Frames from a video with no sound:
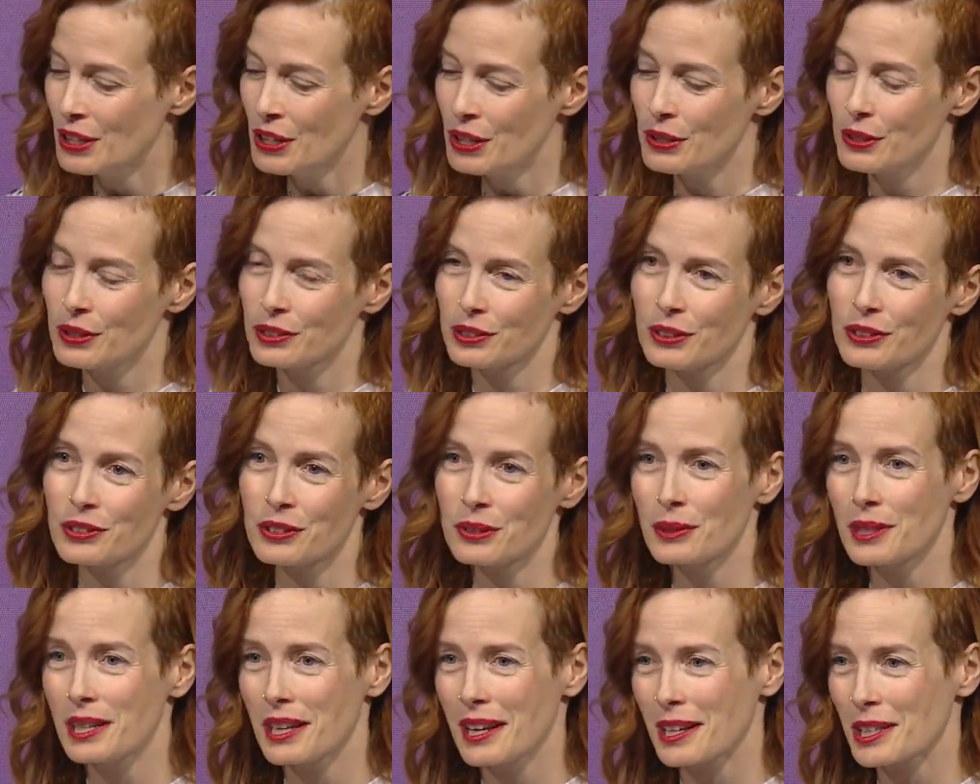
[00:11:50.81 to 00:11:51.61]
who's
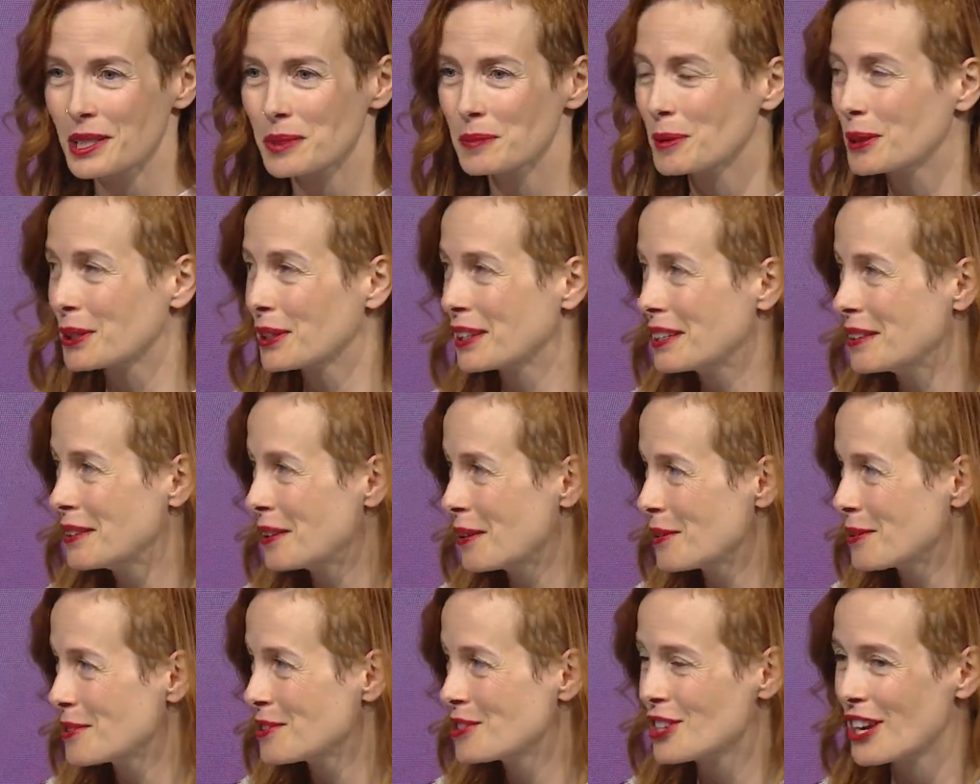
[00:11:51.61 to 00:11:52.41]
also an expert in
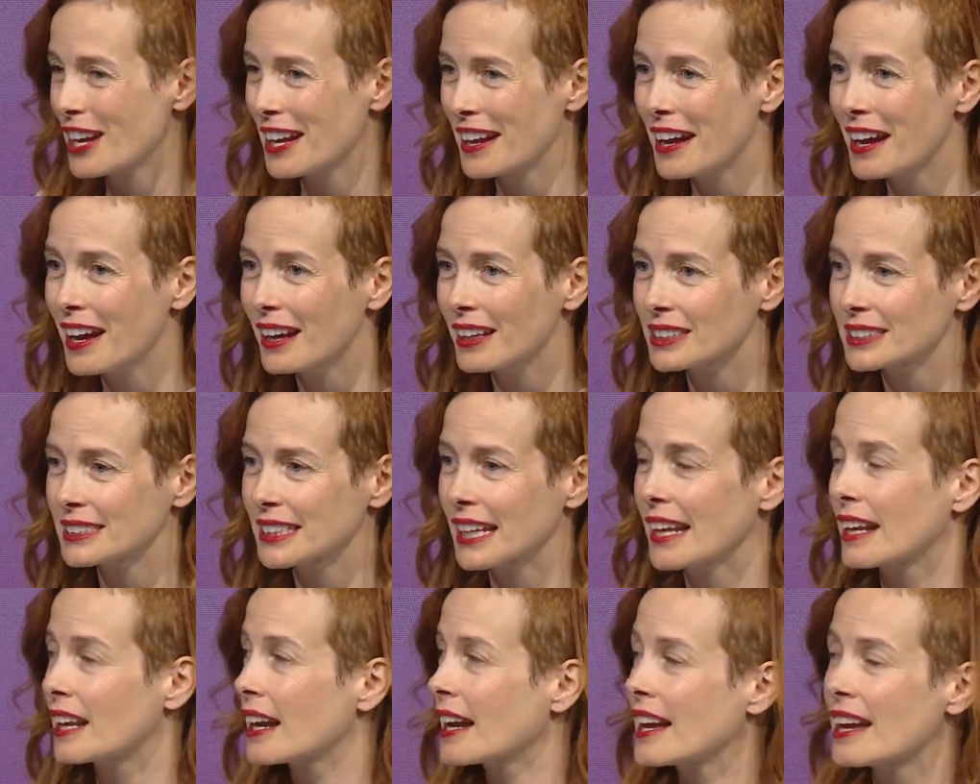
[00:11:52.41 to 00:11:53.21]
Node.js,
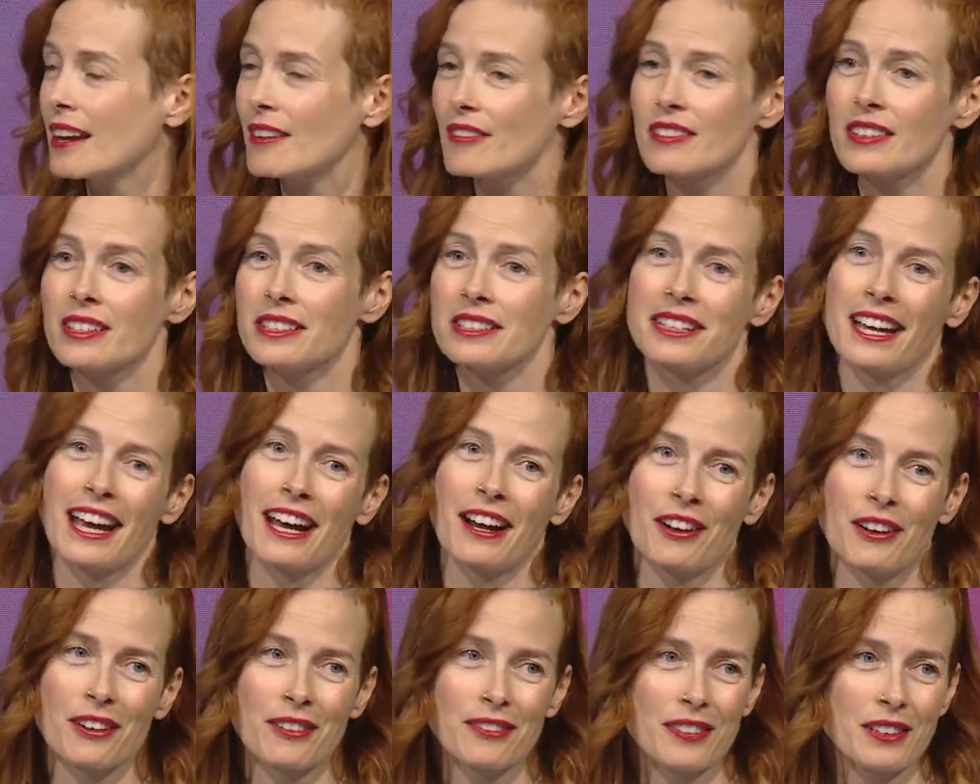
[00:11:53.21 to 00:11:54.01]
and I have the
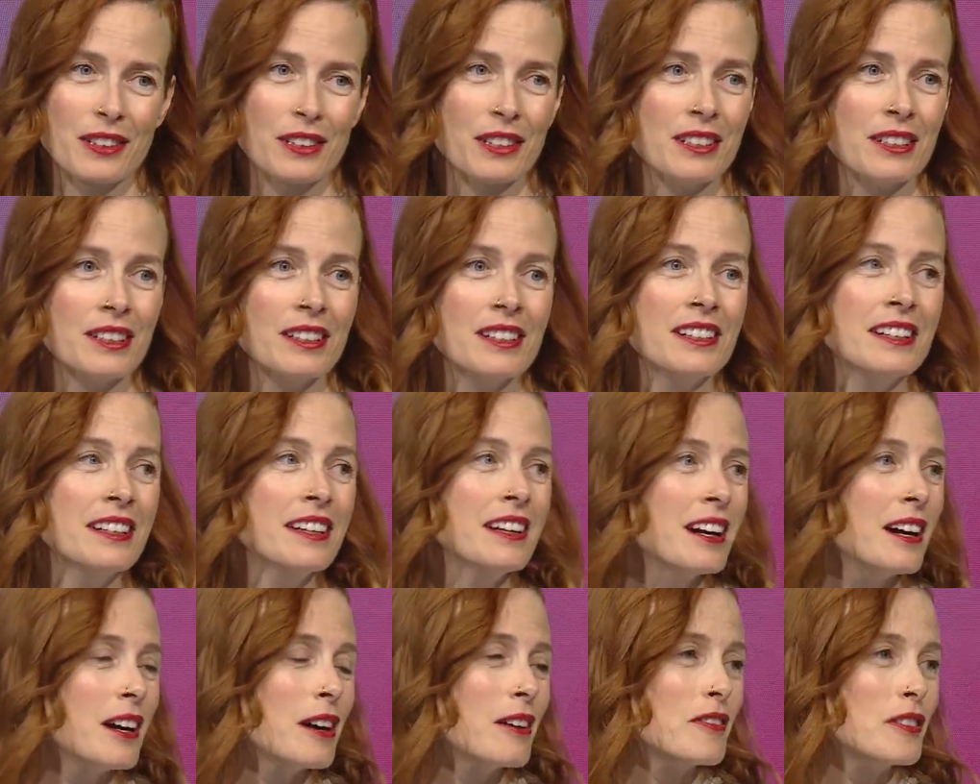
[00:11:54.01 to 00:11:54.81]
entire
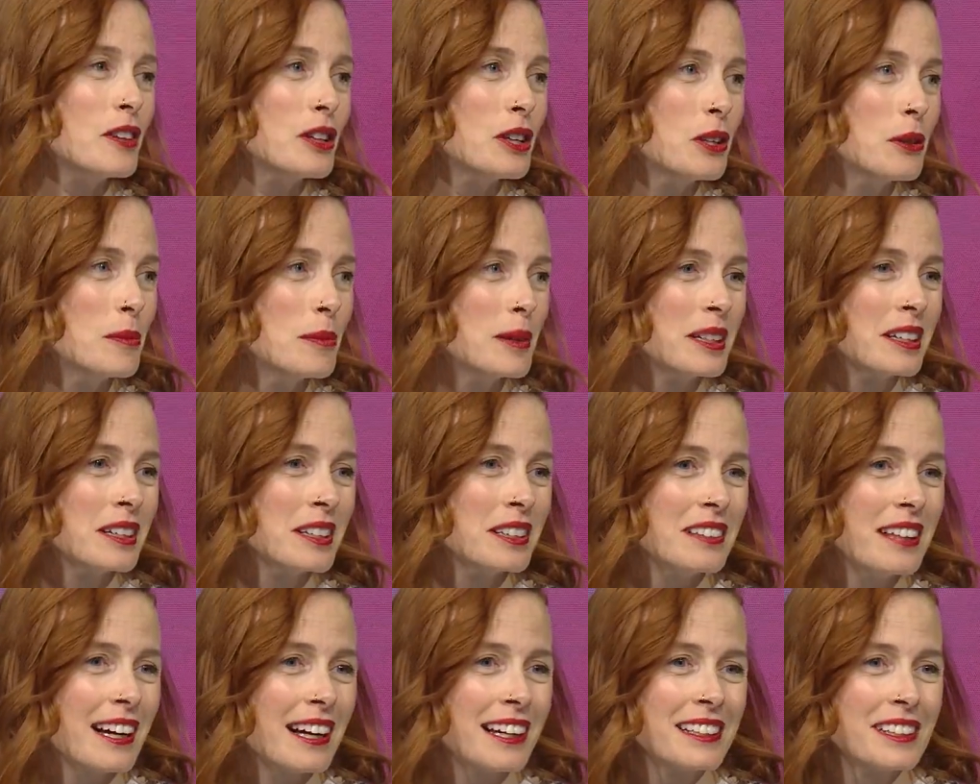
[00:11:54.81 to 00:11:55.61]
of the human
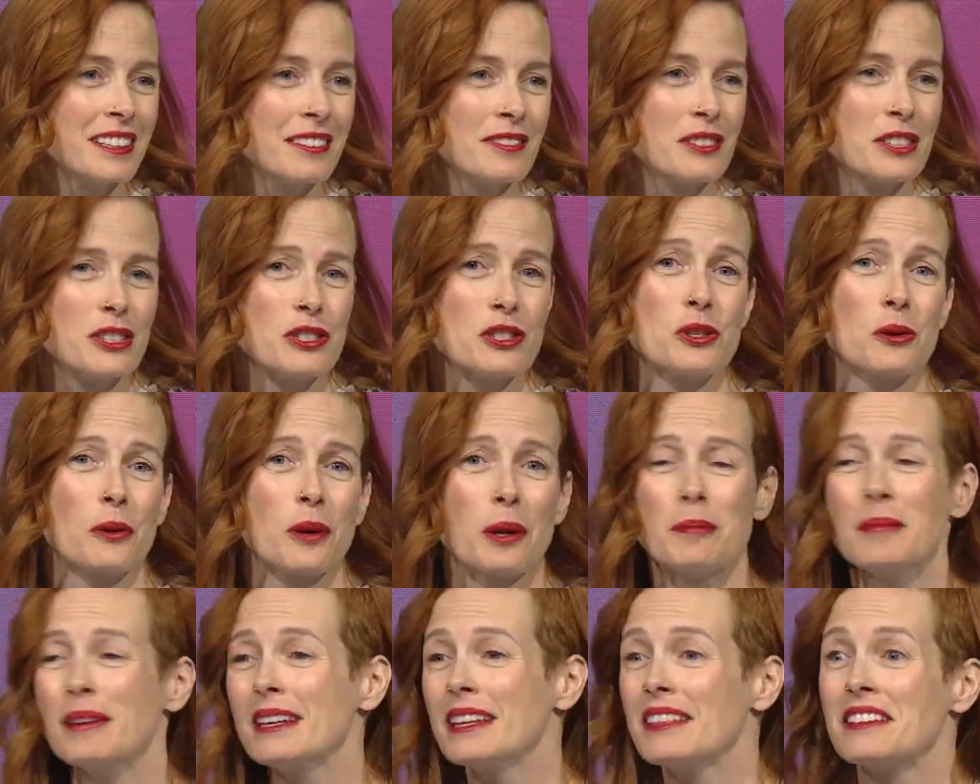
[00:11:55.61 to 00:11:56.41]
collective to
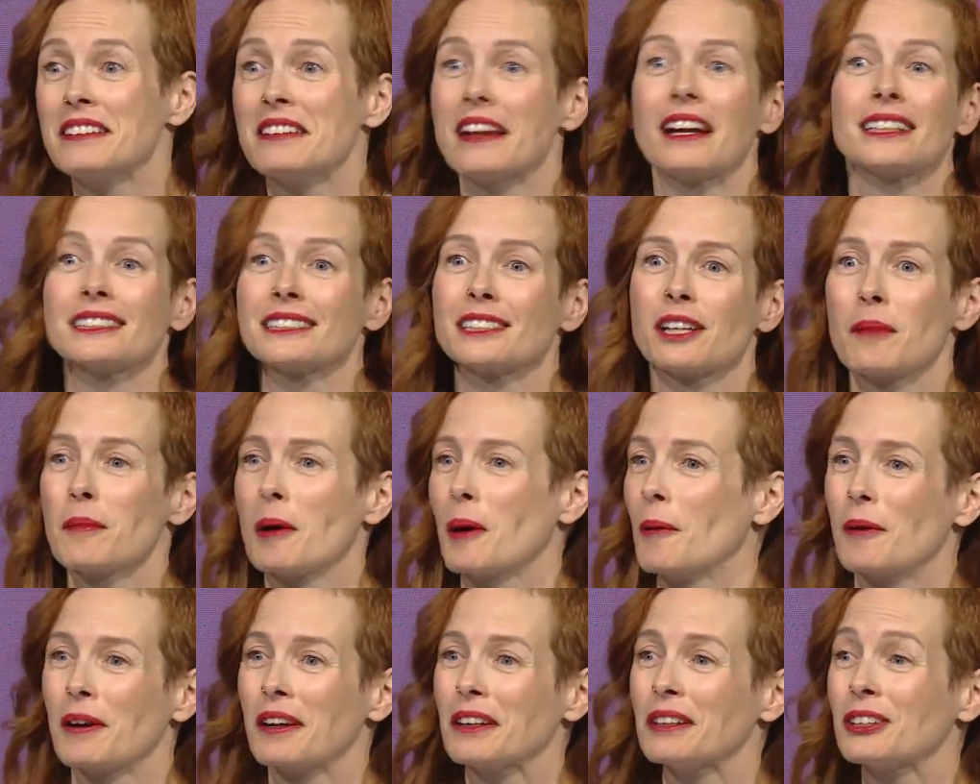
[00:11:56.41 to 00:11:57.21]
join me the next time I
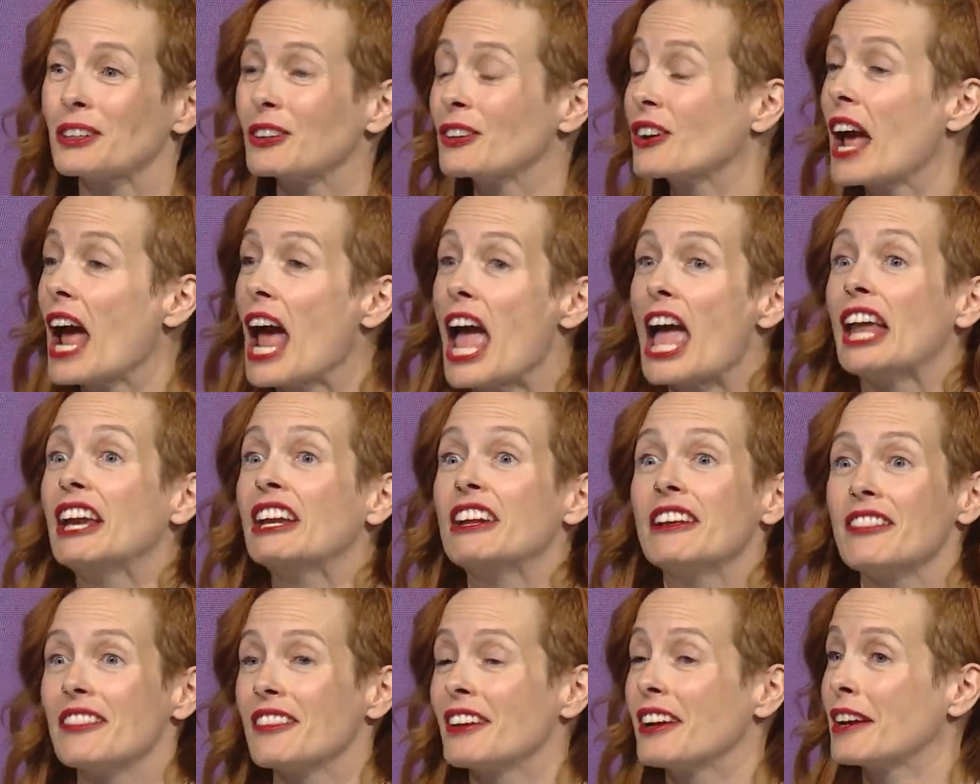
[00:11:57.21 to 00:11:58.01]
want to learn
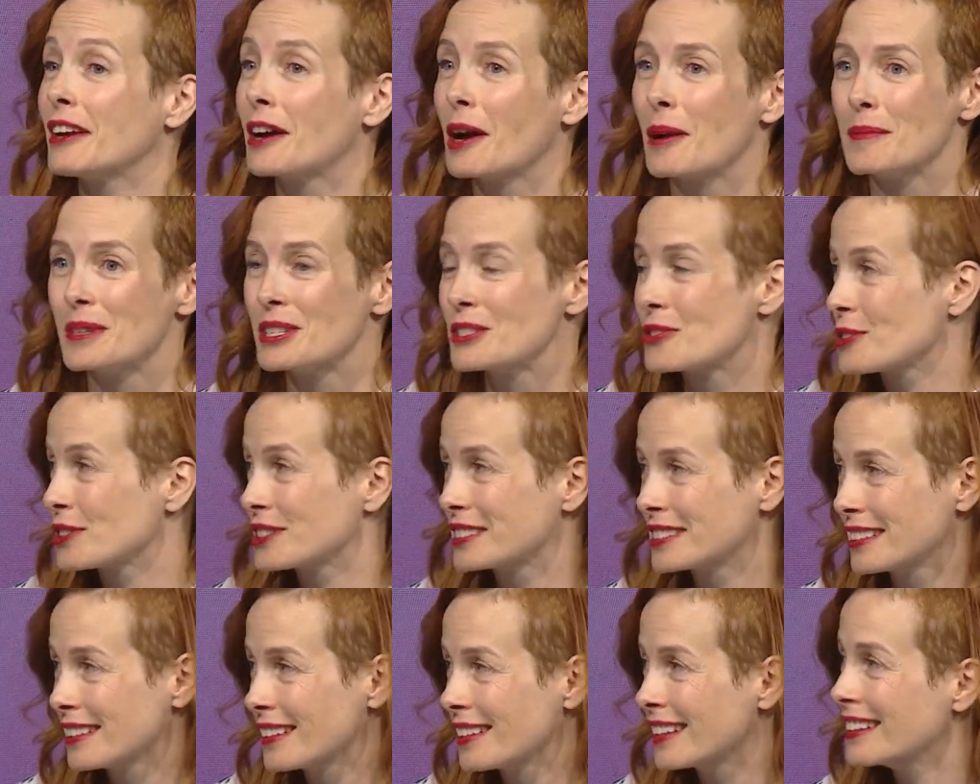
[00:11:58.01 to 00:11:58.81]
anything I'm
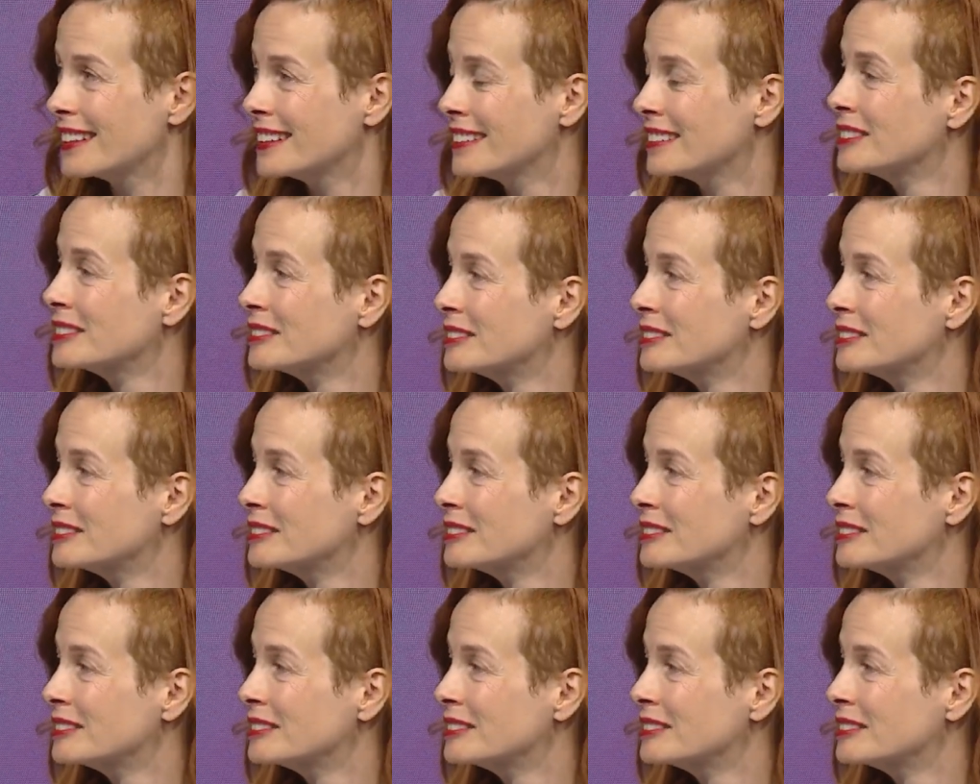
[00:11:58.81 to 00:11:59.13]
interested in.